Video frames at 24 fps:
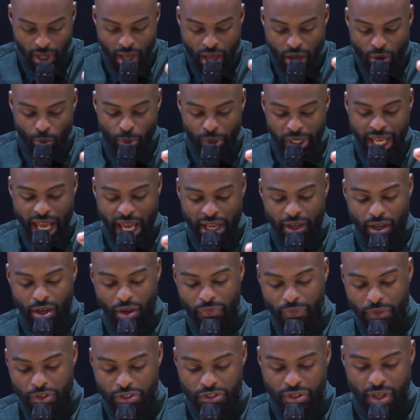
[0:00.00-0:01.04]
And we got to
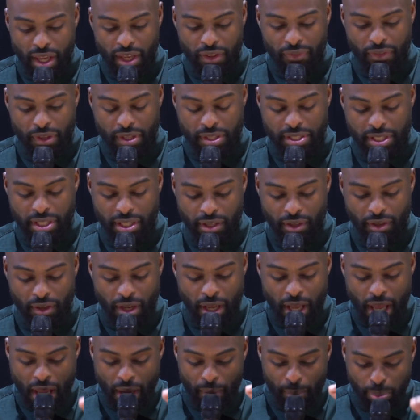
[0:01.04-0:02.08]
understand this here
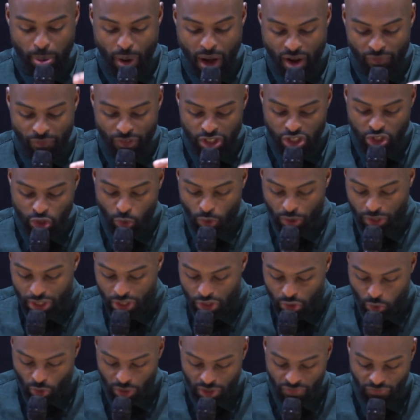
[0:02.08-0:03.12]
in Proverbs 20 and
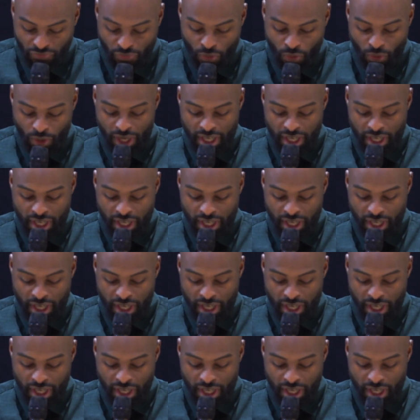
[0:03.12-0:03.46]
24.